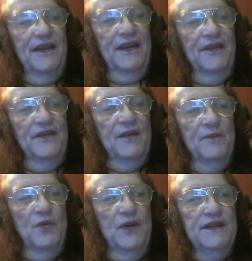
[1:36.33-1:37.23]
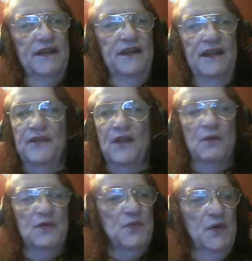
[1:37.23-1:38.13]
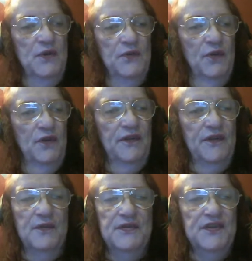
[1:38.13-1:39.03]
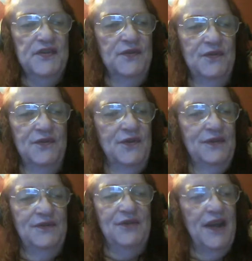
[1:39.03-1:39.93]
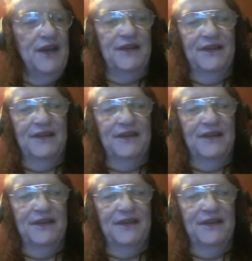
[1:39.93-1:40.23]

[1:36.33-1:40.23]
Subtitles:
at that point, and he thought it was wonderful. He thought it was just great.